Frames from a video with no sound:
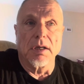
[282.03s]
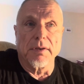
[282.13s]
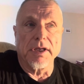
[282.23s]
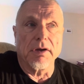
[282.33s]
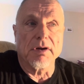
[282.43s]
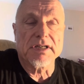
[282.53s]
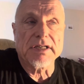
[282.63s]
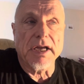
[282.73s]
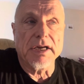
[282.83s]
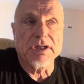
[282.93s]
there are
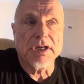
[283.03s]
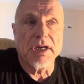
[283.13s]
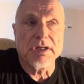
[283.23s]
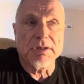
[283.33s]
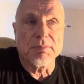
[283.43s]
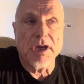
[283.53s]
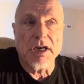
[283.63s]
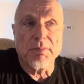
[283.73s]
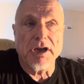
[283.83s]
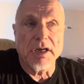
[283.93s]
slight changes
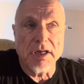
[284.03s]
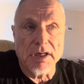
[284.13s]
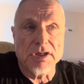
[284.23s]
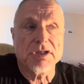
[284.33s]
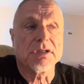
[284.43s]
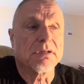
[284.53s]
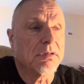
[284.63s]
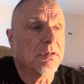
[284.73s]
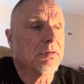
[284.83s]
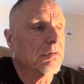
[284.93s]
made by each
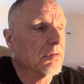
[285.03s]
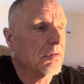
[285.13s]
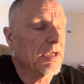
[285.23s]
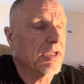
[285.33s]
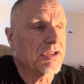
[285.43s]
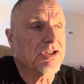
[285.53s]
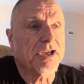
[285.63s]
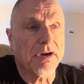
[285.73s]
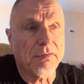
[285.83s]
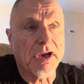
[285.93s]

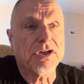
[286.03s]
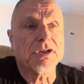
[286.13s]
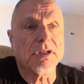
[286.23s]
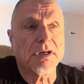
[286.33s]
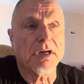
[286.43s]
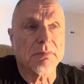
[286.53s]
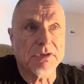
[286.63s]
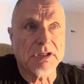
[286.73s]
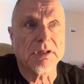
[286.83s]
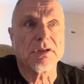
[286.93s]
generation that
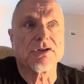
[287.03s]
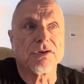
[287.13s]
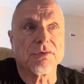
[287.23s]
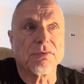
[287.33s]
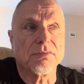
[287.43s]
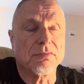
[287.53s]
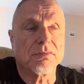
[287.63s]
comes in to